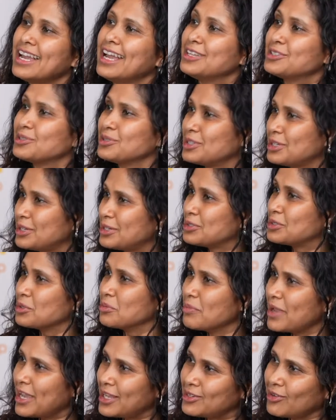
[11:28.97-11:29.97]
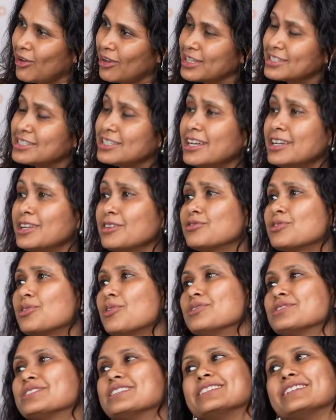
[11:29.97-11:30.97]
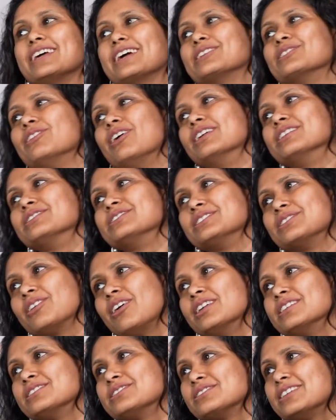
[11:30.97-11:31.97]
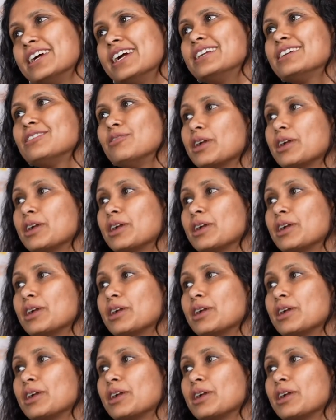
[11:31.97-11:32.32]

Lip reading: So the domain knowledge, and of course the technology knowledge, right?